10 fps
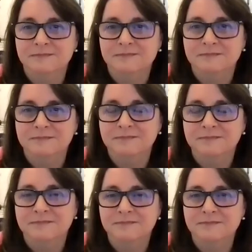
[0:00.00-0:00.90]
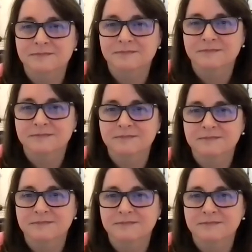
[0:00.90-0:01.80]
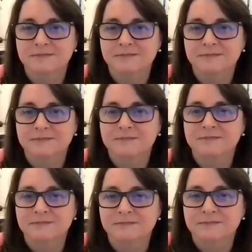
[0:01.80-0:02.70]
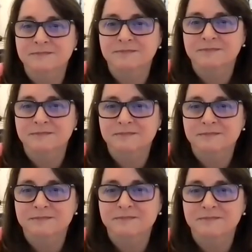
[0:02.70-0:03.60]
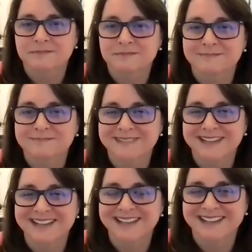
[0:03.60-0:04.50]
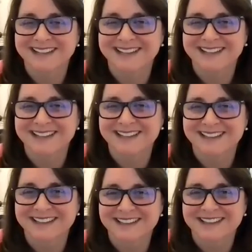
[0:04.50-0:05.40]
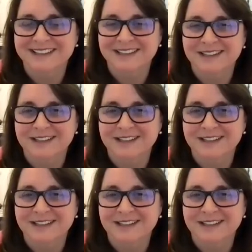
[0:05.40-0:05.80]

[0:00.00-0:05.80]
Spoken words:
[no speech]